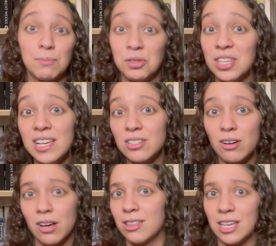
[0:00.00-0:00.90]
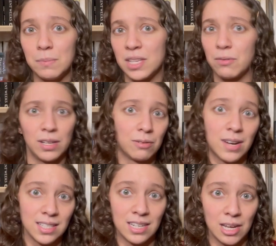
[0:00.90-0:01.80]
but these are all themes that really
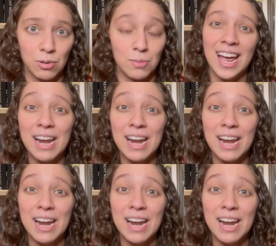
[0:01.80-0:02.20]
resonate with me.